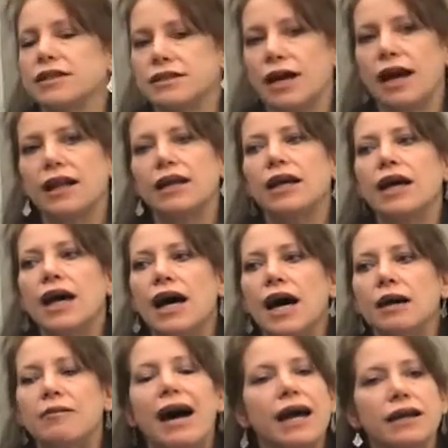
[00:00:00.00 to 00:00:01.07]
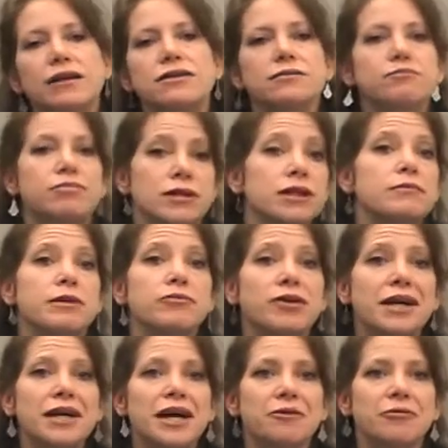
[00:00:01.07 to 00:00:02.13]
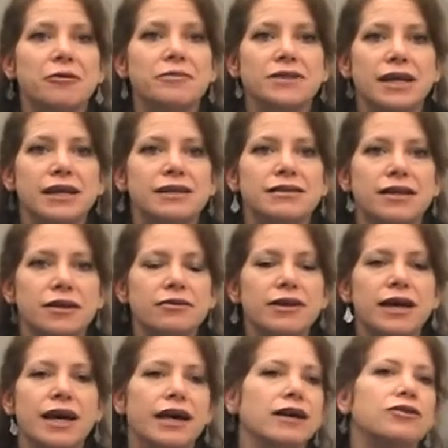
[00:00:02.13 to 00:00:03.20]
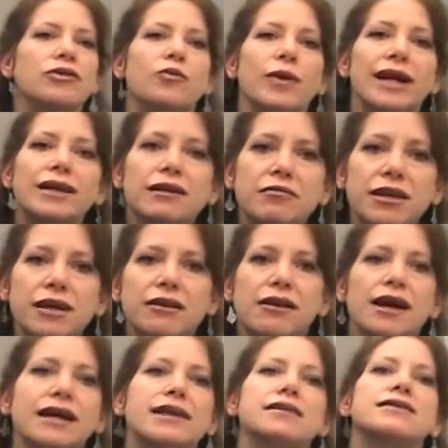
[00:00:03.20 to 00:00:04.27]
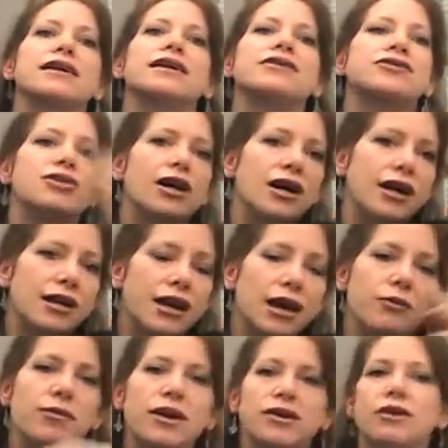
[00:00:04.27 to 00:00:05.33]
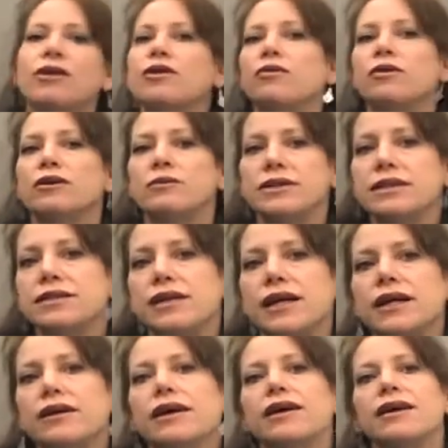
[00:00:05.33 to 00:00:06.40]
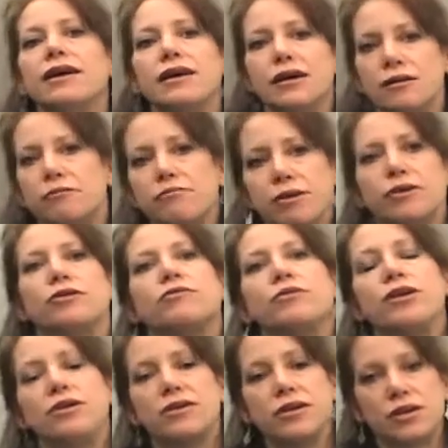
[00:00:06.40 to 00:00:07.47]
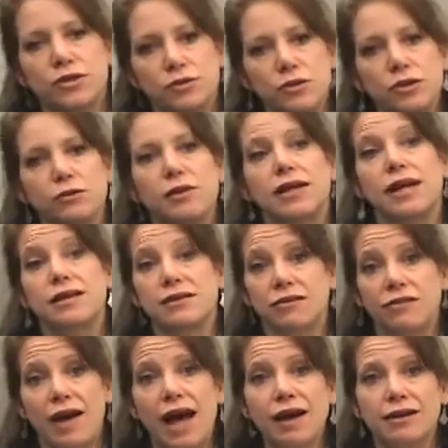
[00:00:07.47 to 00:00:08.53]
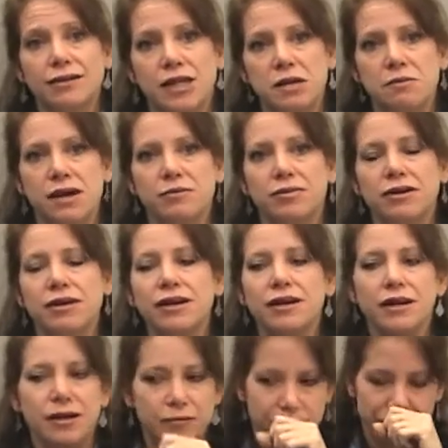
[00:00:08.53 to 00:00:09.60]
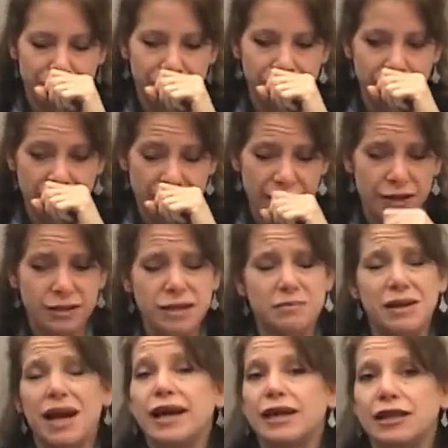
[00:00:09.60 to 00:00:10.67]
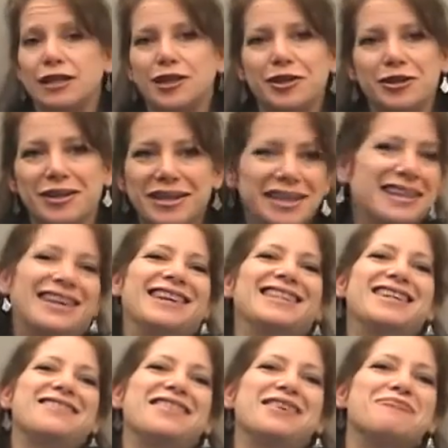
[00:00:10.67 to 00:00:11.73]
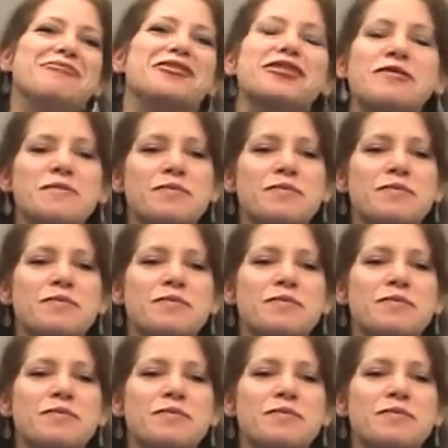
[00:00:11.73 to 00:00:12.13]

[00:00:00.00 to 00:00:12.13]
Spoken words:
Exactly. I can put them in breakout rooms. I could say, okay, I can do it randomly, or I could say, John, I want you to work with Sarah. Boom, you're in this room. And as a faculty member, excuse me, I can lurk. I love that word.